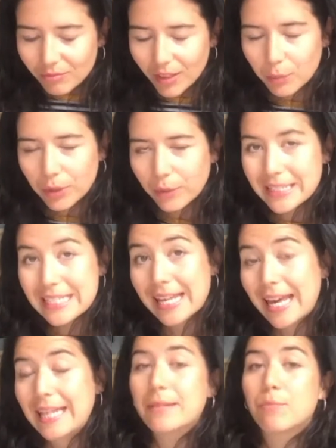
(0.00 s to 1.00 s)
And we went to the
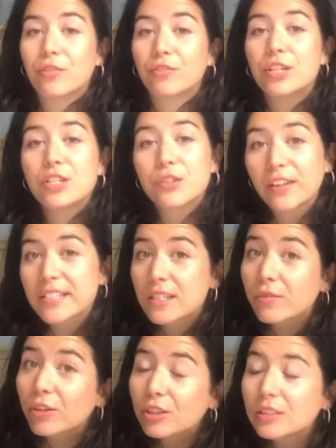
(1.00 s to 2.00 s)
Edinburgh Fringe
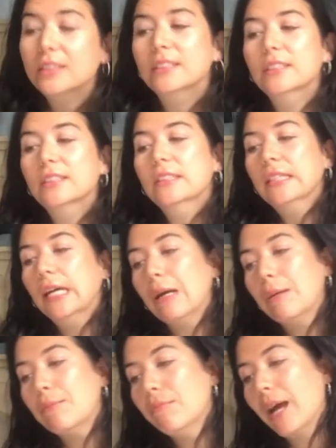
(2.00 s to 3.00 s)
Festival,
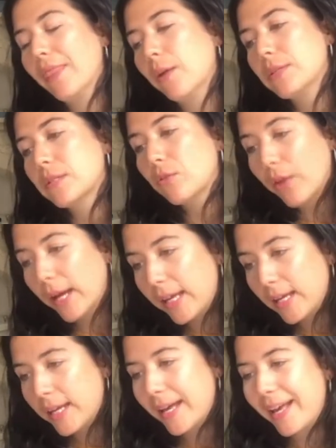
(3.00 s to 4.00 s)
and that was
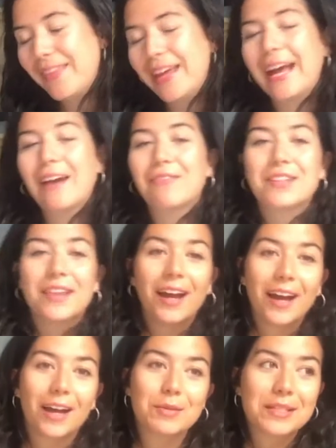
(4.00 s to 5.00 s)
great. And then after
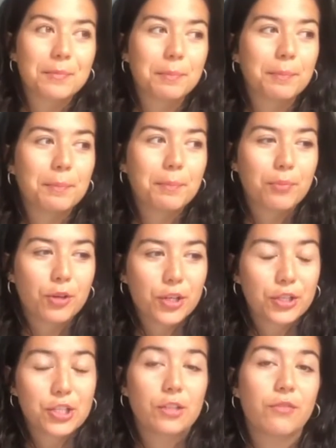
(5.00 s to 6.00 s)
that, I was in a
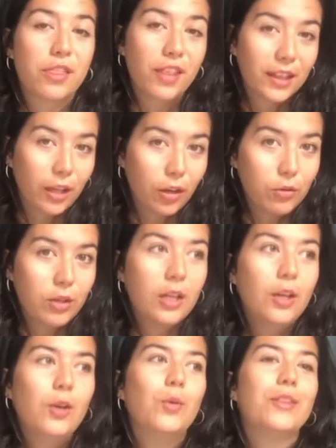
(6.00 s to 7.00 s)
production of Telo
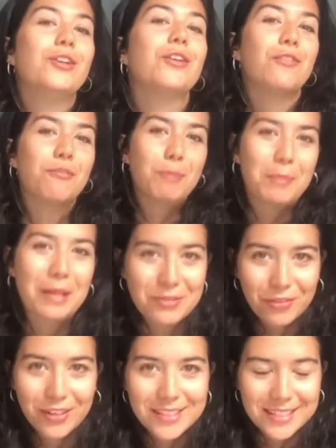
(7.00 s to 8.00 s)
with another of my best
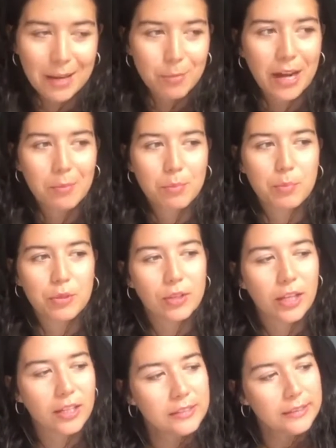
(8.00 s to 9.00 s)
friends, Abraham
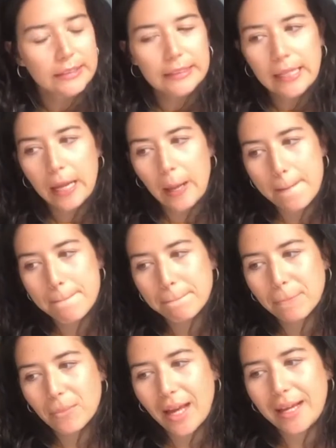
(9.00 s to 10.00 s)
Papula,
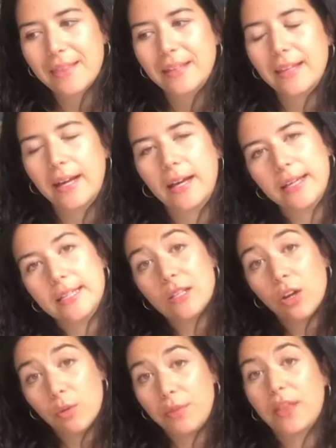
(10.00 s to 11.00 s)
and I think that is
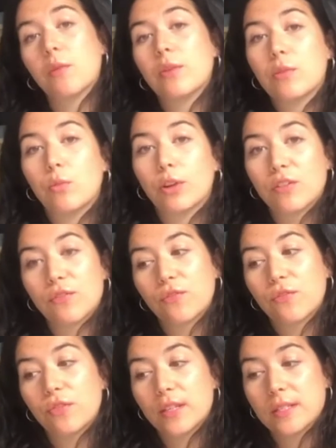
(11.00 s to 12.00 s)
up there with one of
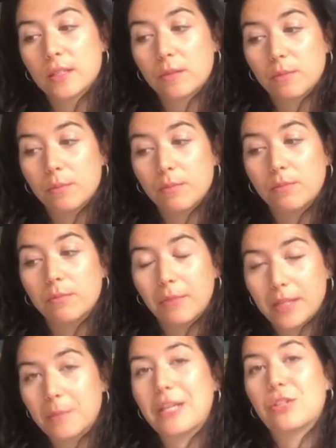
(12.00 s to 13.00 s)
my
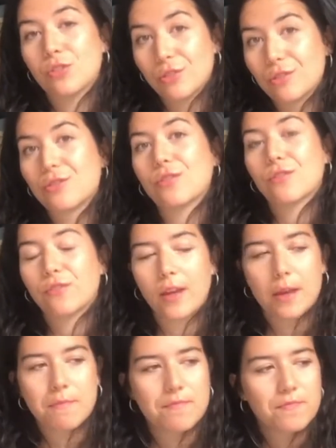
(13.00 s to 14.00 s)
special sort
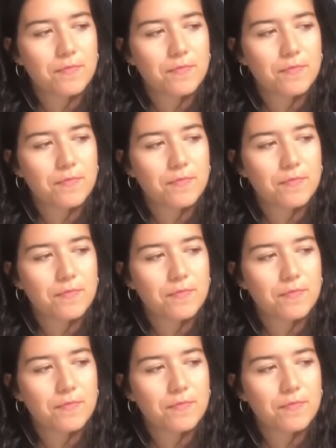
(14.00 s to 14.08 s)
of